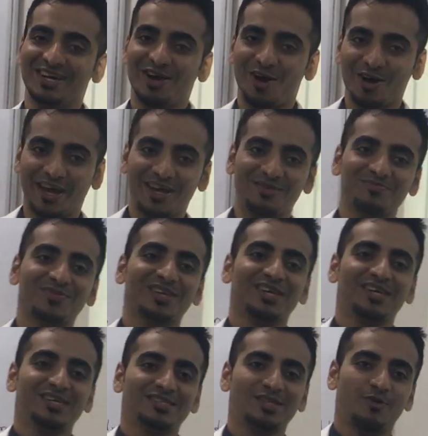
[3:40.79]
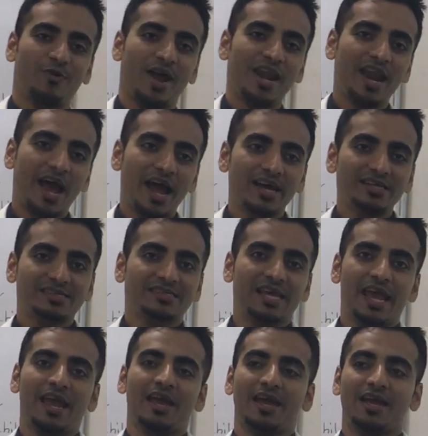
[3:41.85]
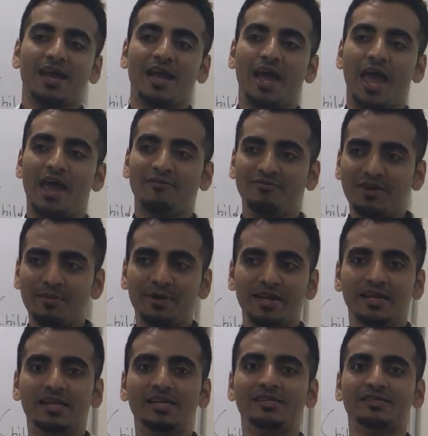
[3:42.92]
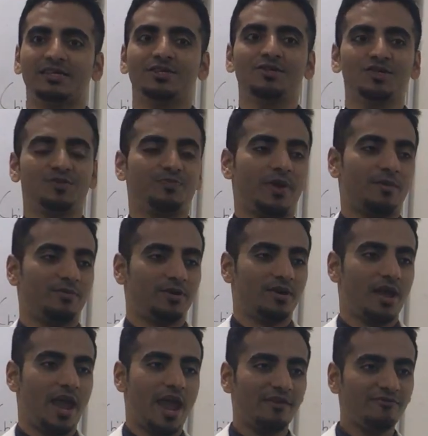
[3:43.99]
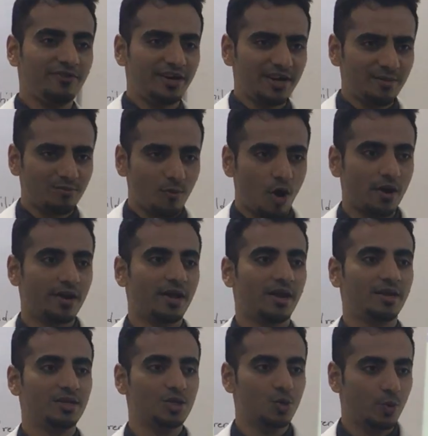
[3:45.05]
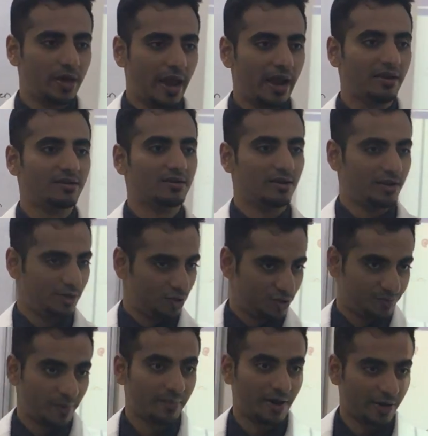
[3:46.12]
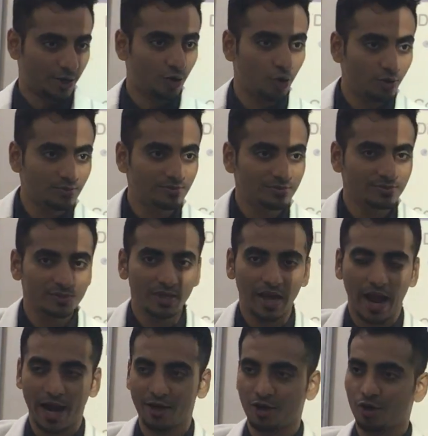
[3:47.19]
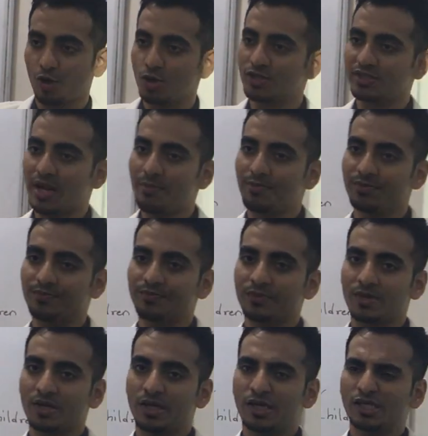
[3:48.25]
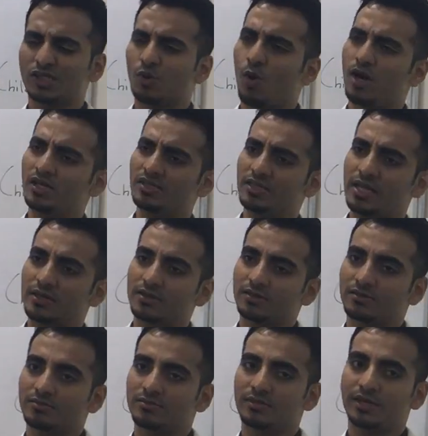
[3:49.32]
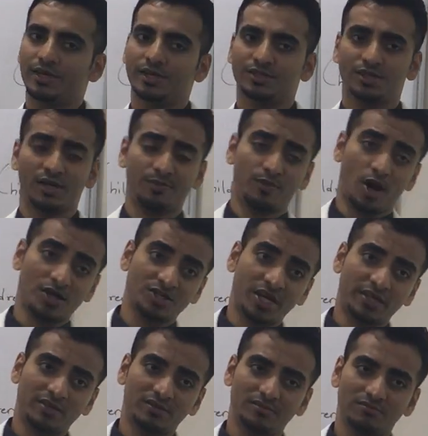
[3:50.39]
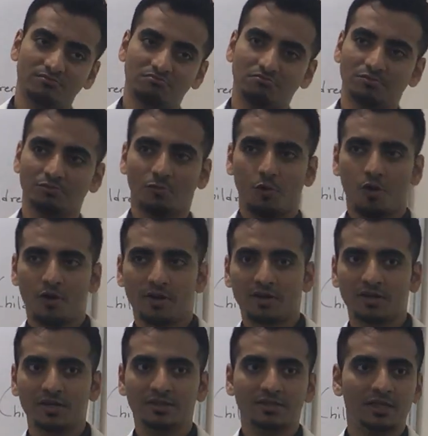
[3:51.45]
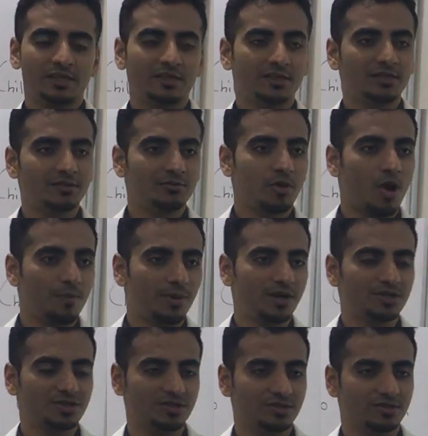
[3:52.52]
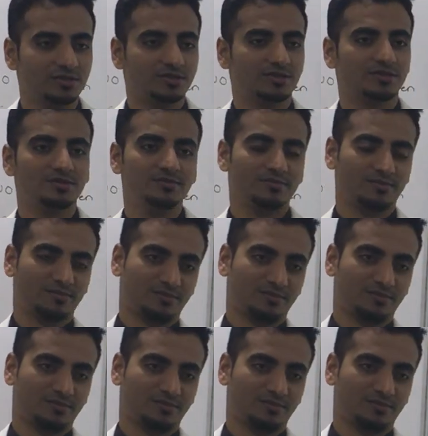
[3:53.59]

Okay. So when I say everybody needs a newspaper, every day morning you get a newspaper at your home, at your doorstep. So what is it? Is it a project? Or is it operations?